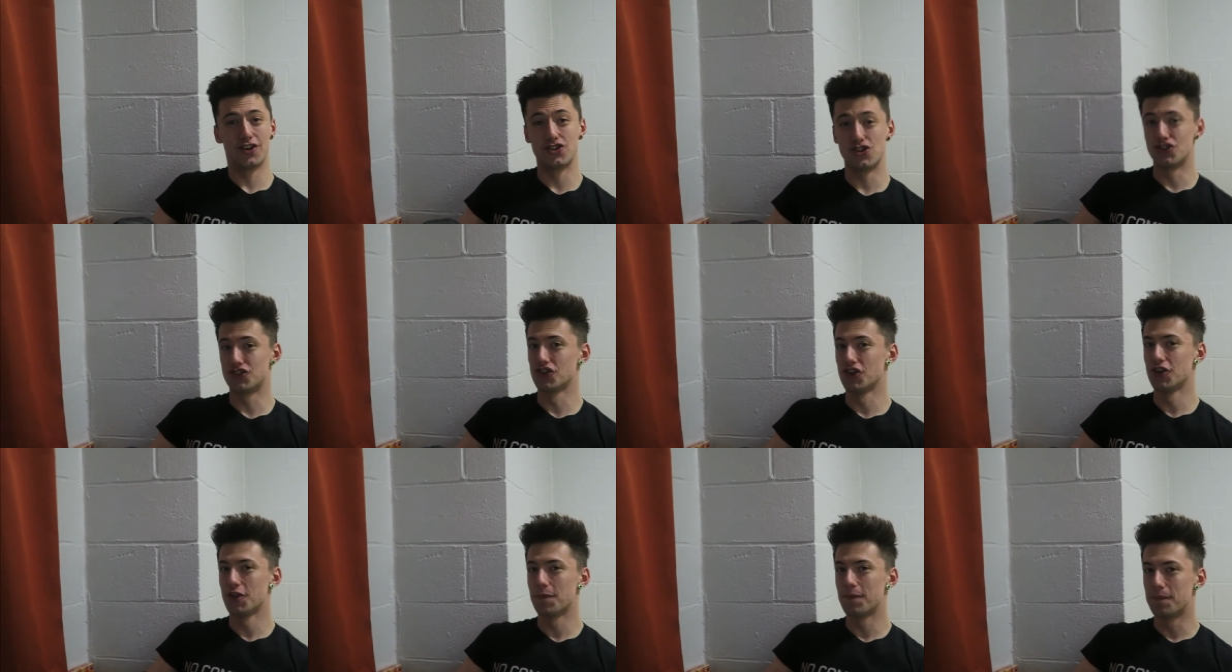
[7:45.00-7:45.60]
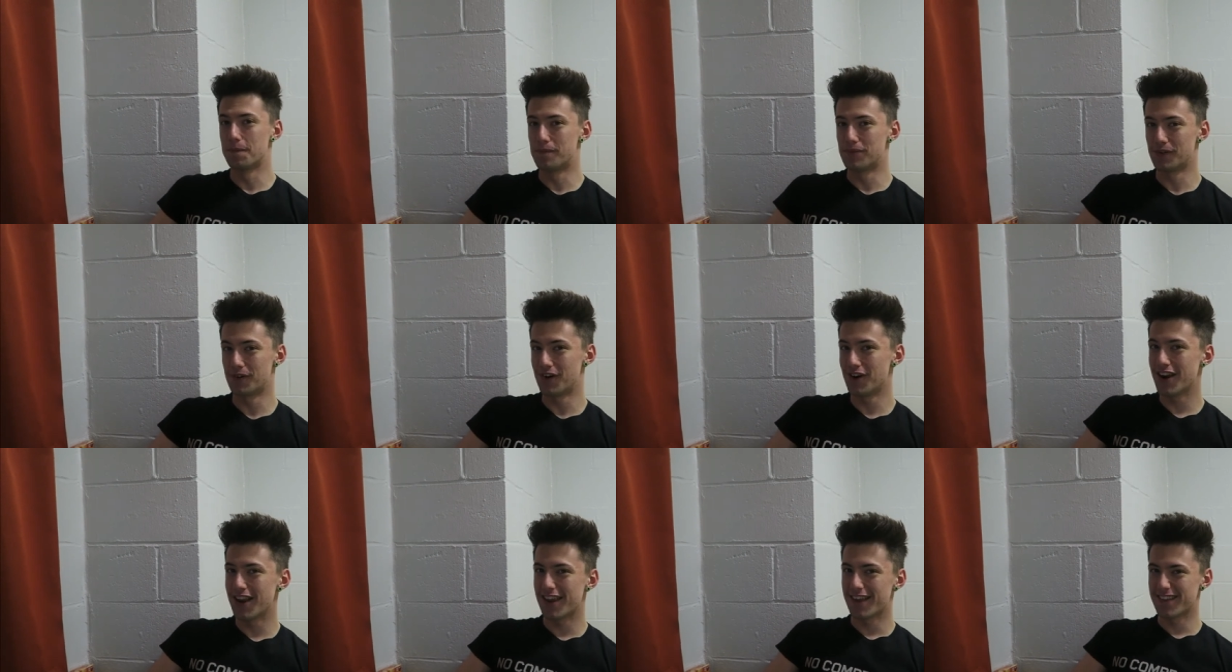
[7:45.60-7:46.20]
Cause you saw them
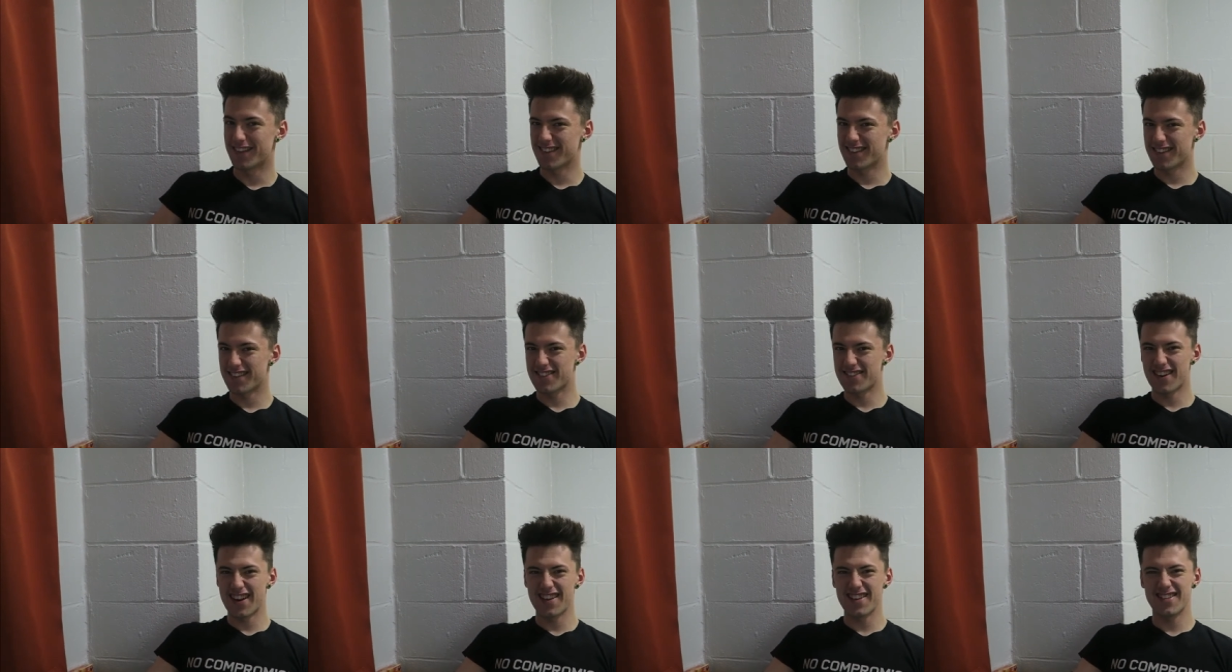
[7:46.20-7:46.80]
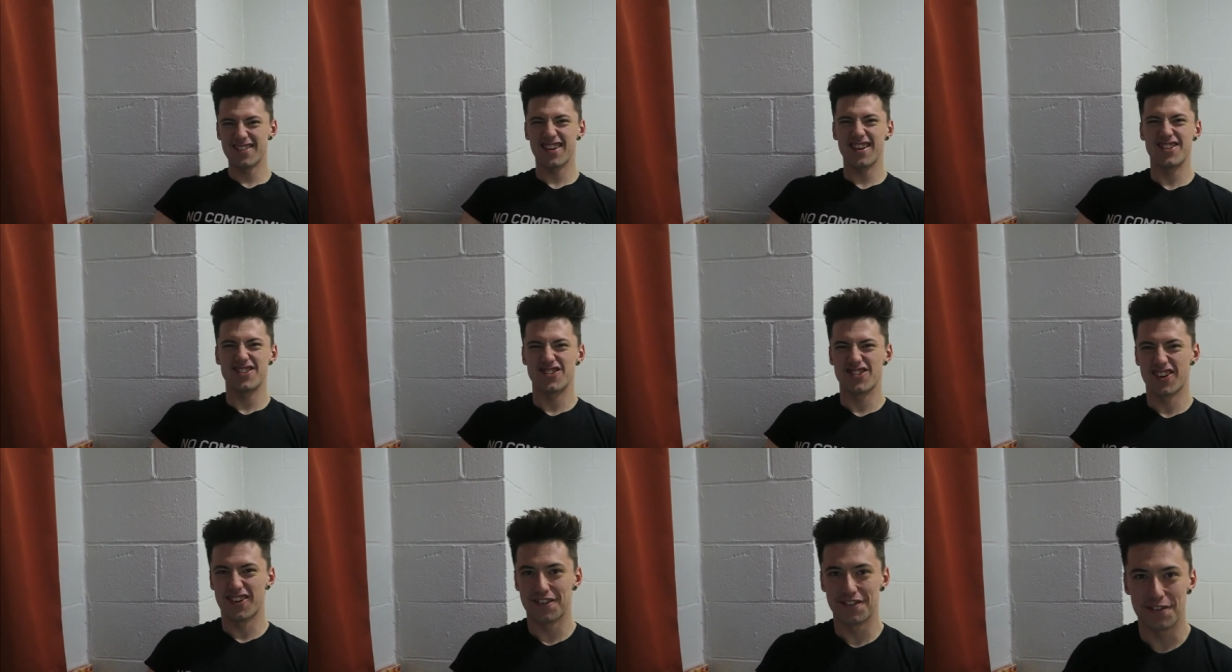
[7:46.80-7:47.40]
brilliant, great, great
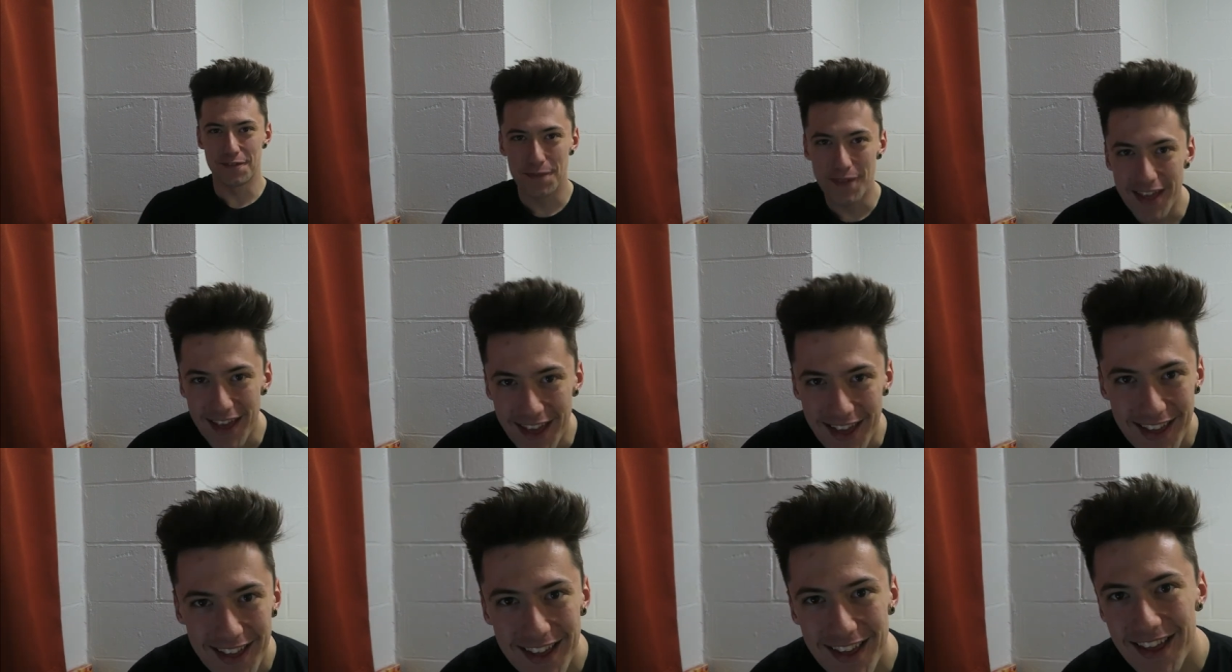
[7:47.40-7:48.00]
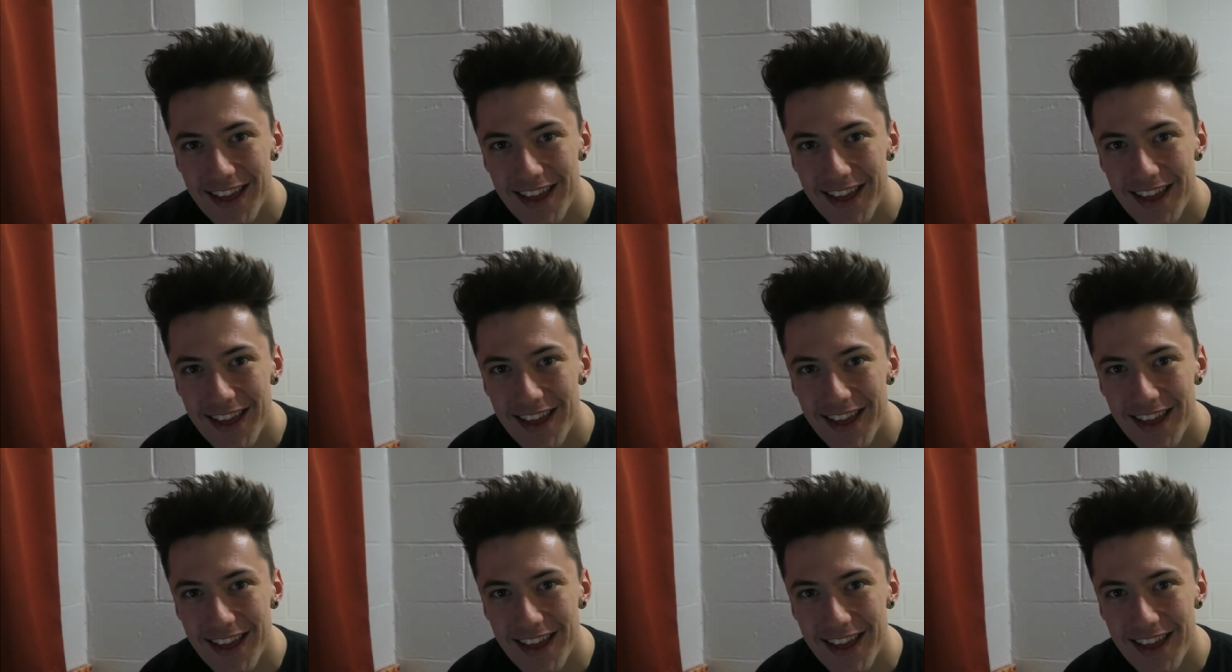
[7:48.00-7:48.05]
shot of them there.